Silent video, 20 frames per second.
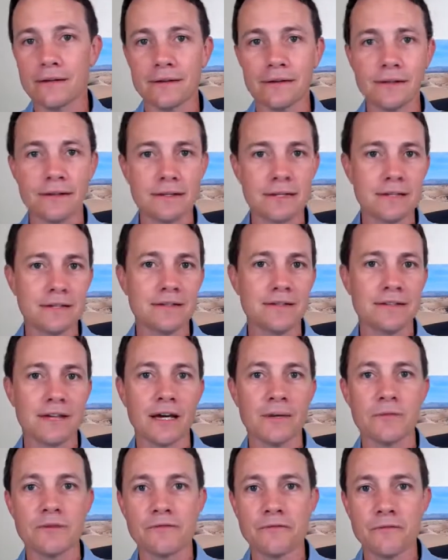these
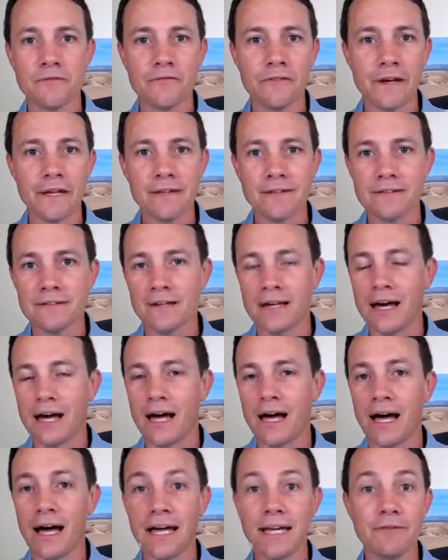types of events,
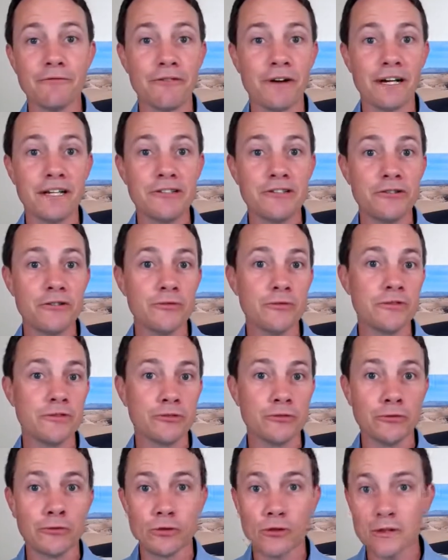I invite you
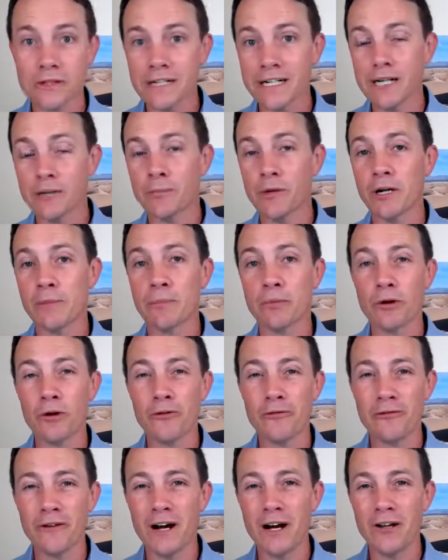to click on my
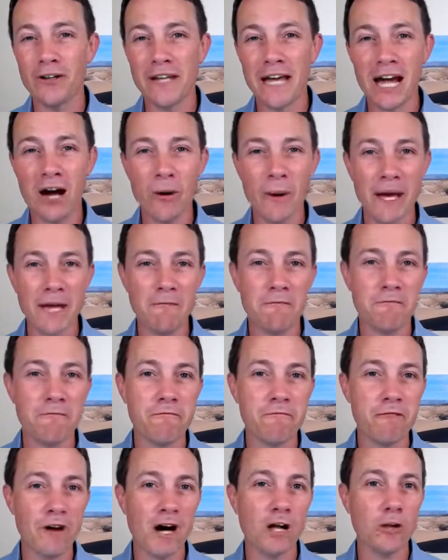profile now and
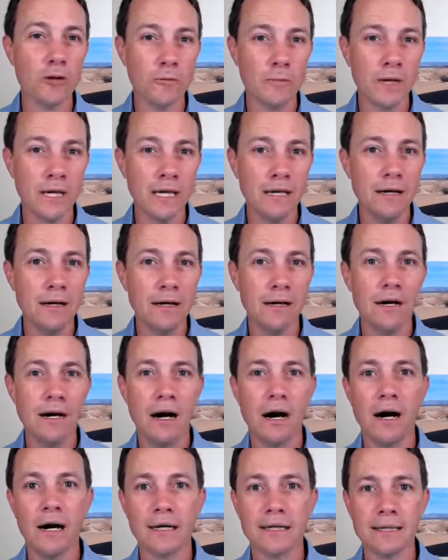follow me
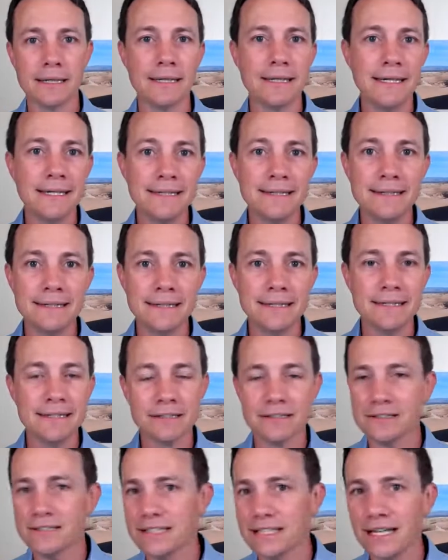on LinkedIn.
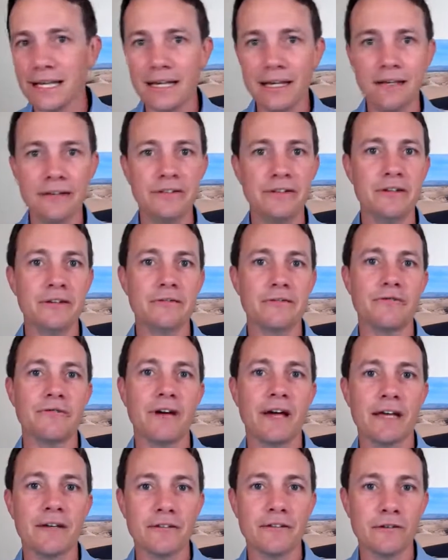It's the easiest,
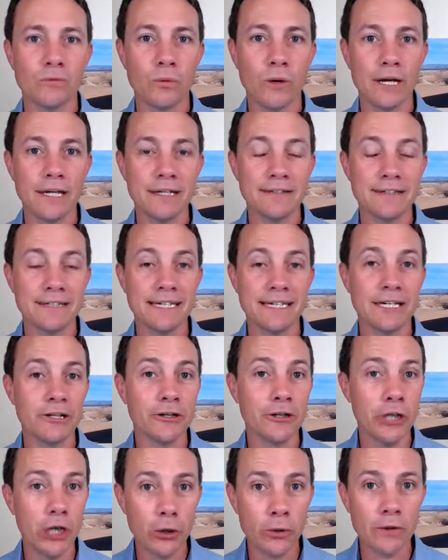fastest way to get
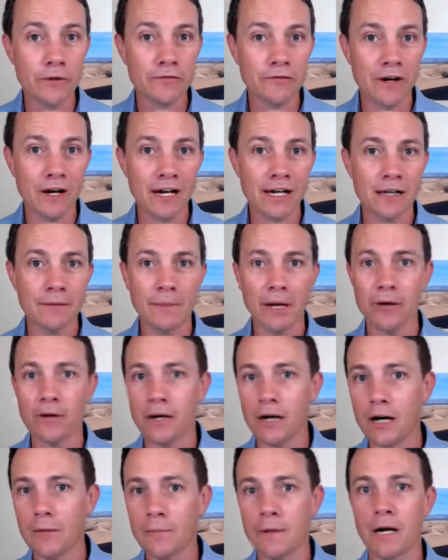notified about
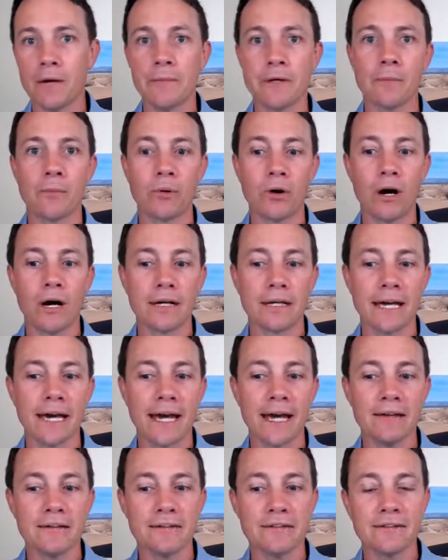upcoming
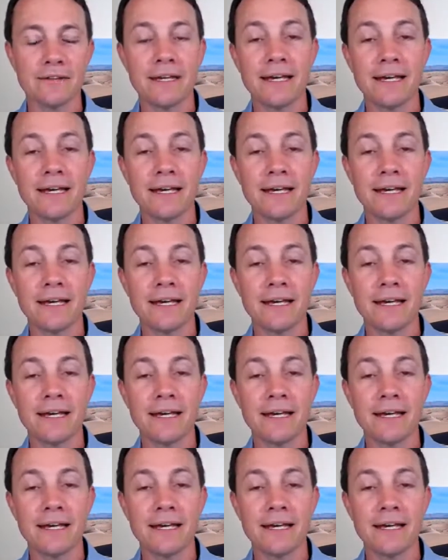broadcasts